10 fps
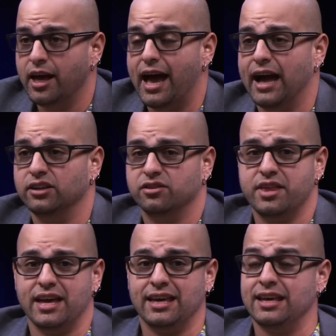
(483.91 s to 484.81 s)
and
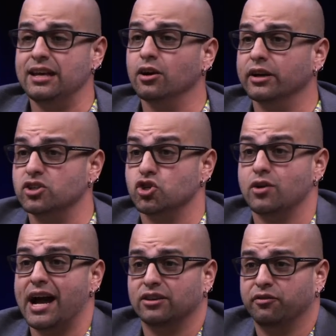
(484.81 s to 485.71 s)
they hear it
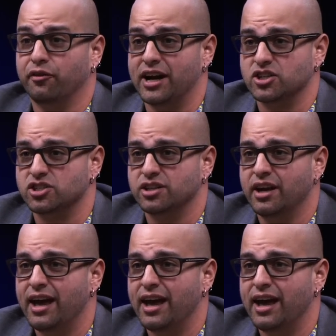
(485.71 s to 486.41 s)
tracked fresh.